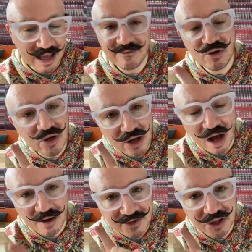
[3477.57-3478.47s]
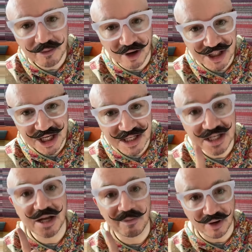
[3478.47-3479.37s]
If you look after your brushes
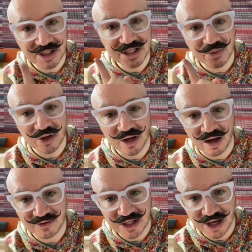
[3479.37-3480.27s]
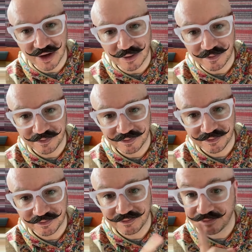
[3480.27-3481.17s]
will look after you.
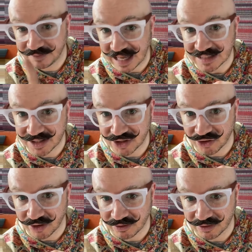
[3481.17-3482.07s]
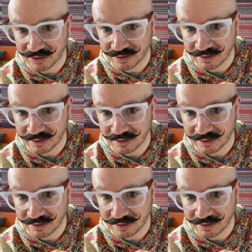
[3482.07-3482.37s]
That's the truth.